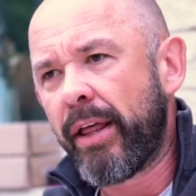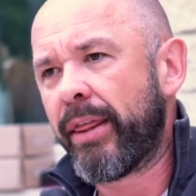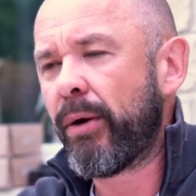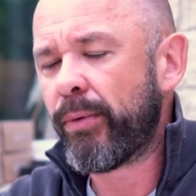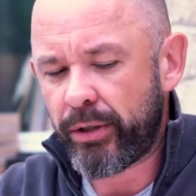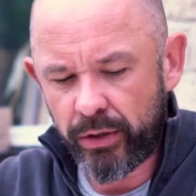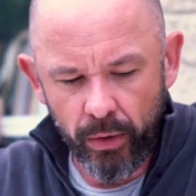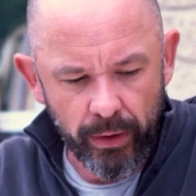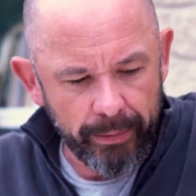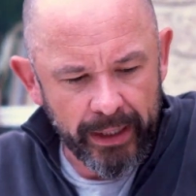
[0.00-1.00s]
They were
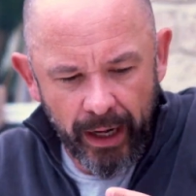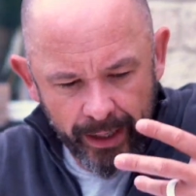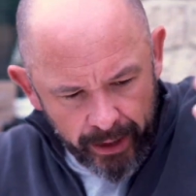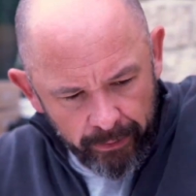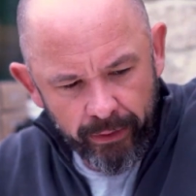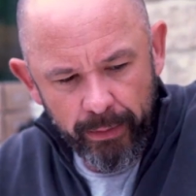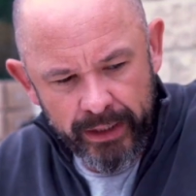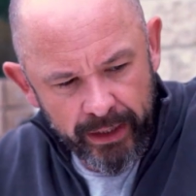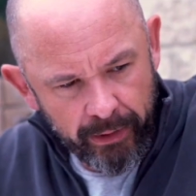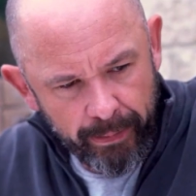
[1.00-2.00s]
taught, I come from a
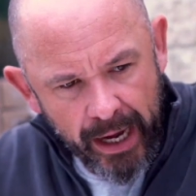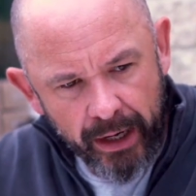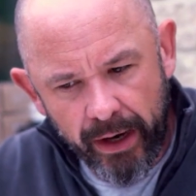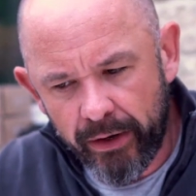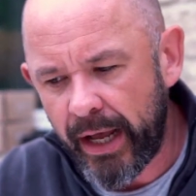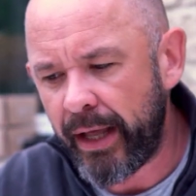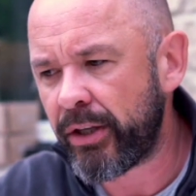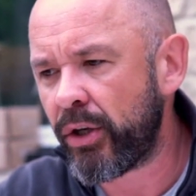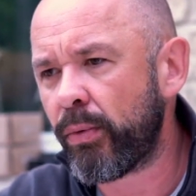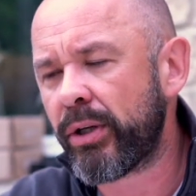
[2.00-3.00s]
TV background,
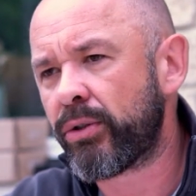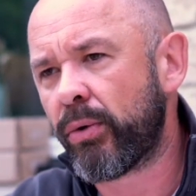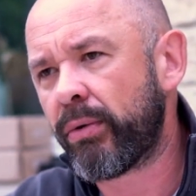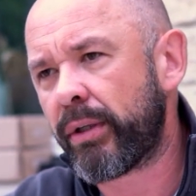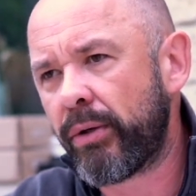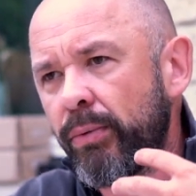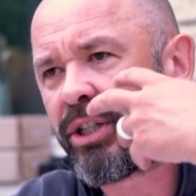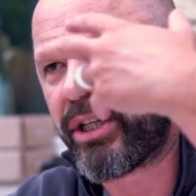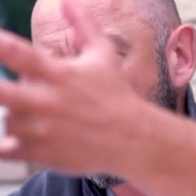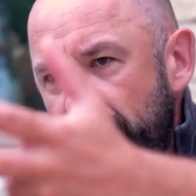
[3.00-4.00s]
and you would
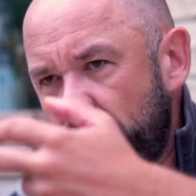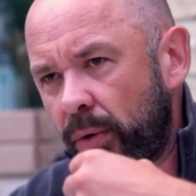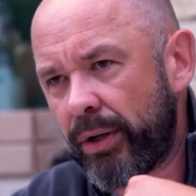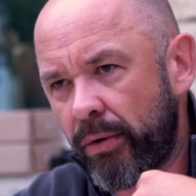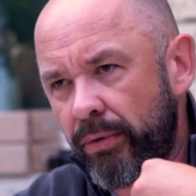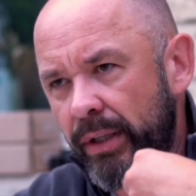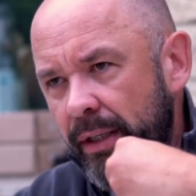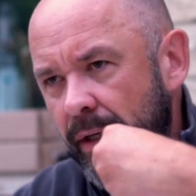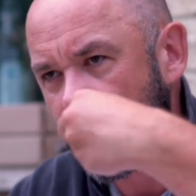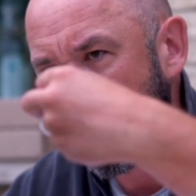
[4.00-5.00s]
teach or you
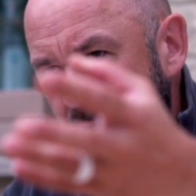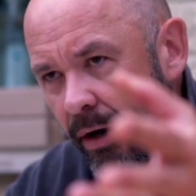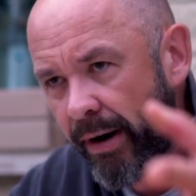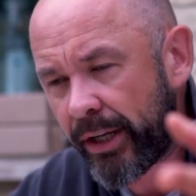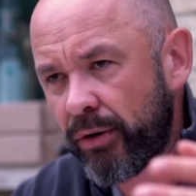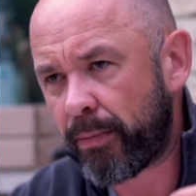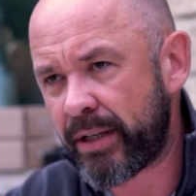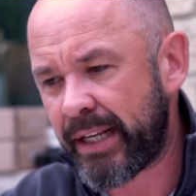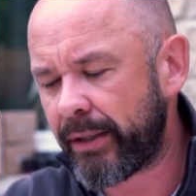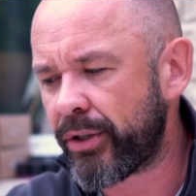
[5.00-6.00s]
direct your
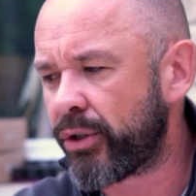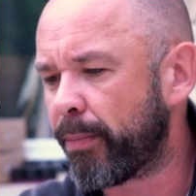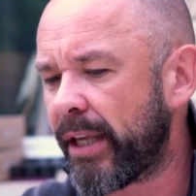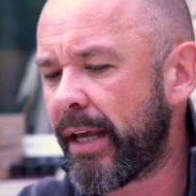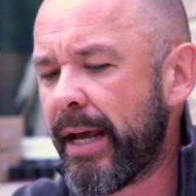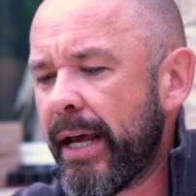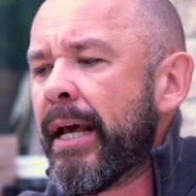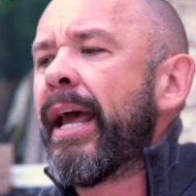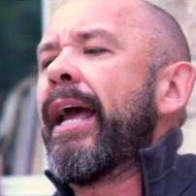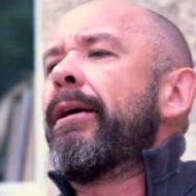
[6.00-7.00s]
presenters to be
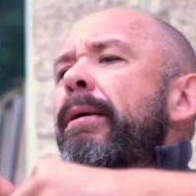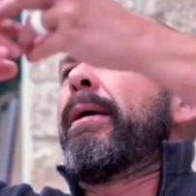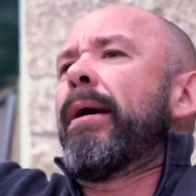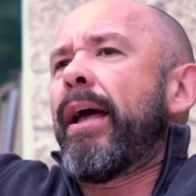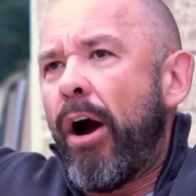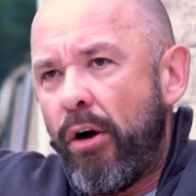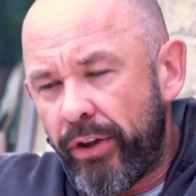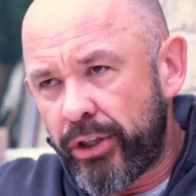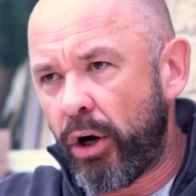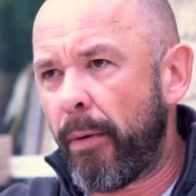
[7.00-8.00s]
over
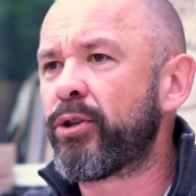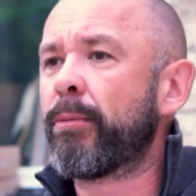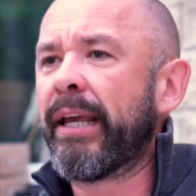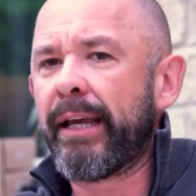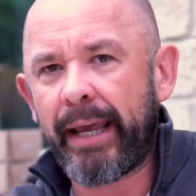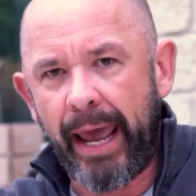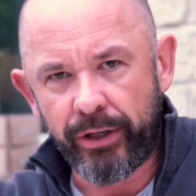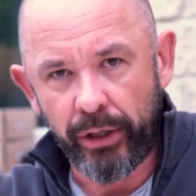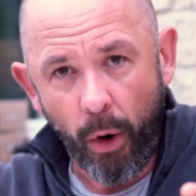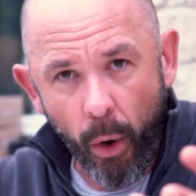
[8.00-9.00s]
the top, to be
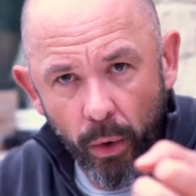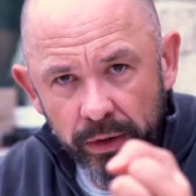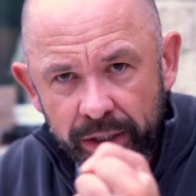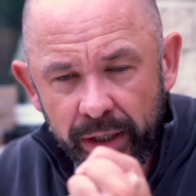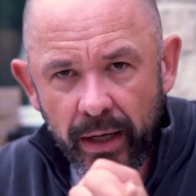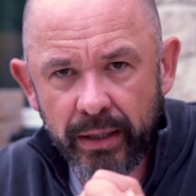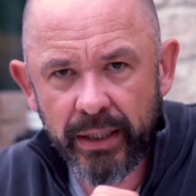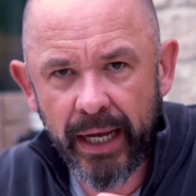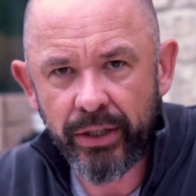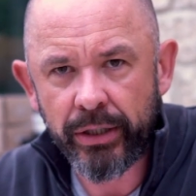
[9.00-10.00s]
engaging, hold the child's
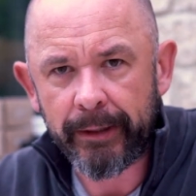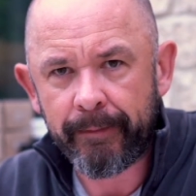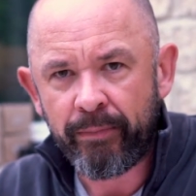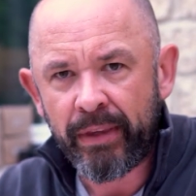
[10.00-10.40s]
attention.